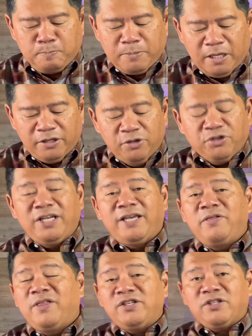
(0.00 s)
You see,
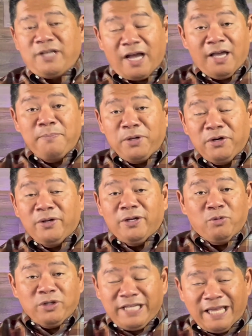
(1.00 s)
in this time period
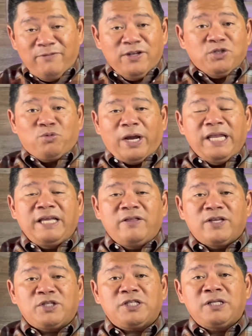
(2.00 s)
where David is writing
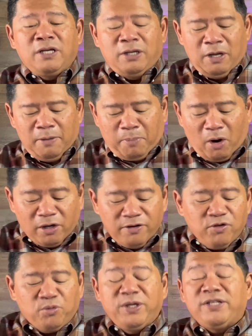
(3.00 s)
this, part of
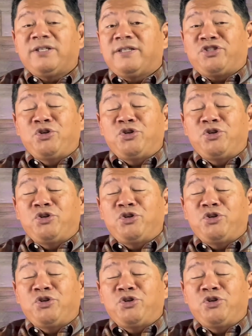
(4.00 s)
the reason that you